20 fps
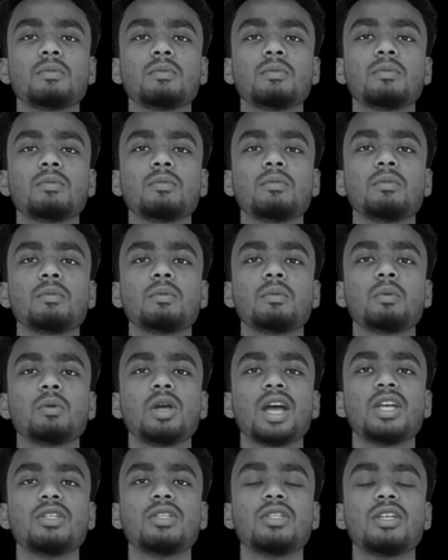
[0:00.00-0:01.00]
Let us know in
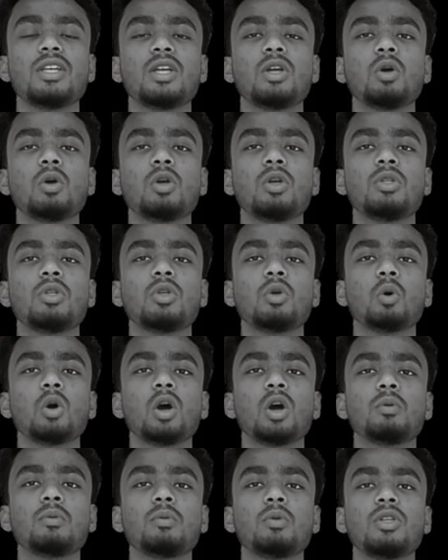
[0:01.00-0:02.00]
the comments below.
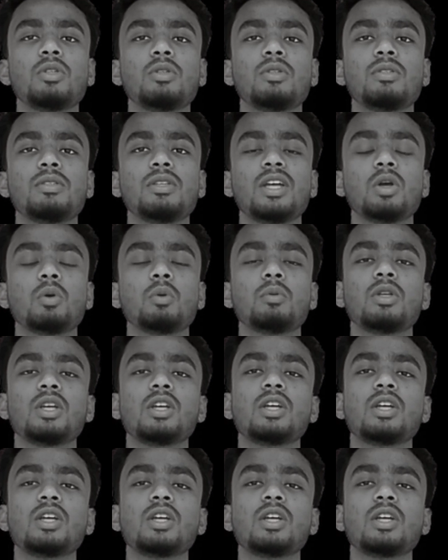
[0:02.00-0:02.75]
And as always,